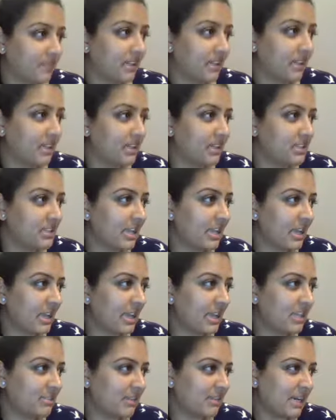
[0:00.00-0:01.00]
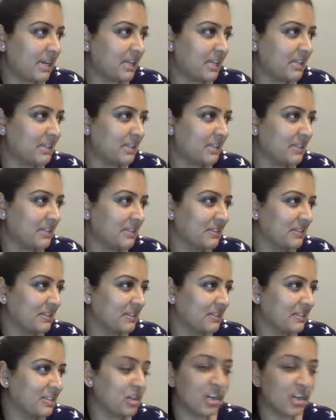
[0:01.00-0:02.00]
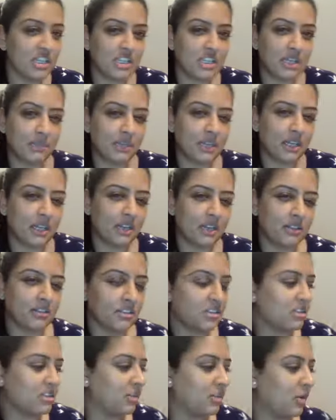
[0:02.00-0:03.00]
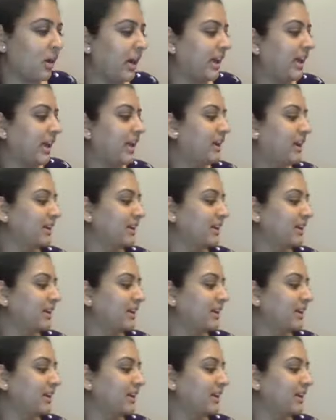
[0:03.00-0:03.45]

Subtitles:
Let's get Laila back. She's got a dummy in there, so she's quiet.